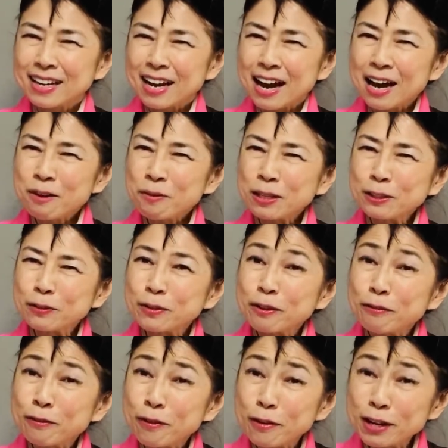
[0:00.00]
I went to
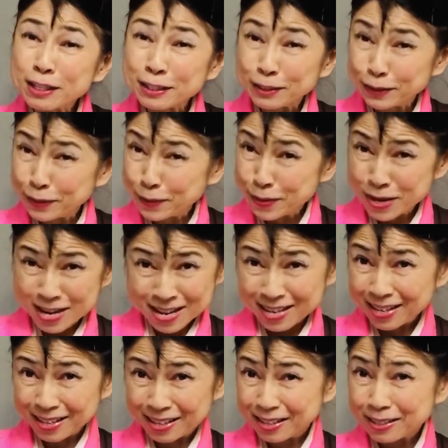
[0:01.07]
the forest to
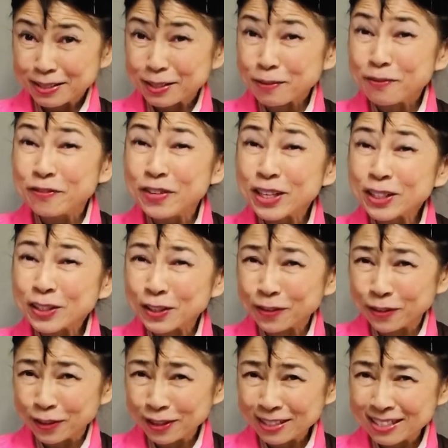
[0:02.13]
get some
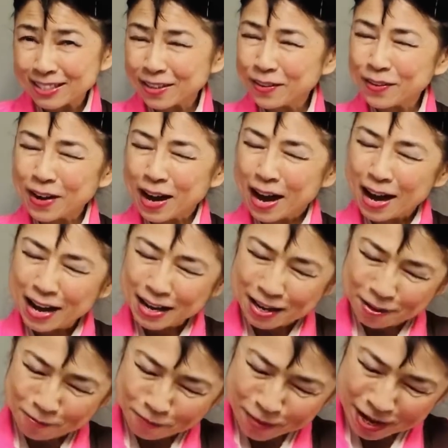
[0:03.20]
vegetables, so I
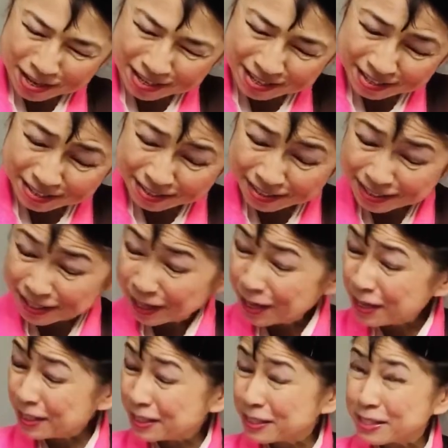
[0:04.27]
am making a
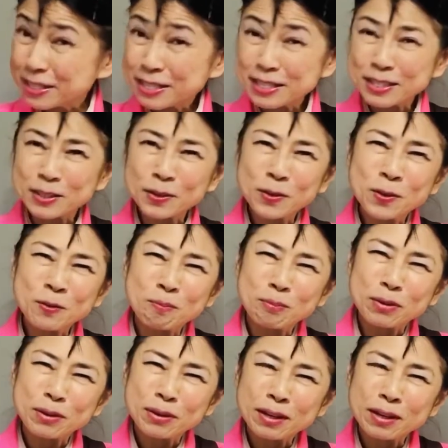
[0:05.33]
tasty soup."